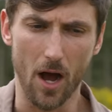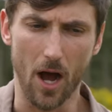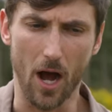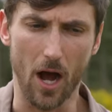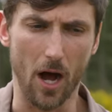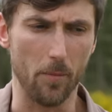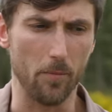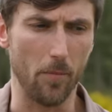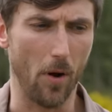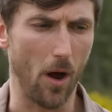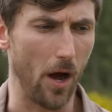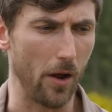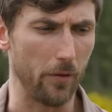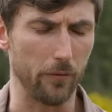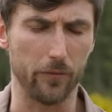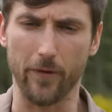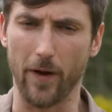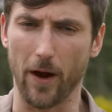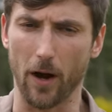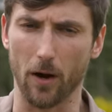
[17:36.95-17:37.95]
um,
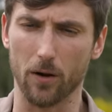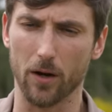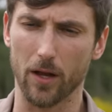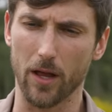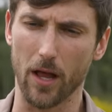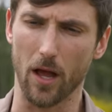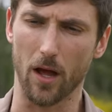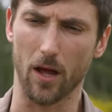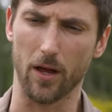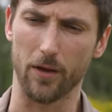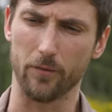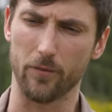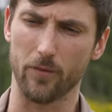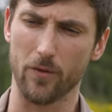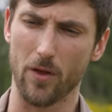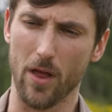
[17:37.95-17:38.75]
unfair. Uh,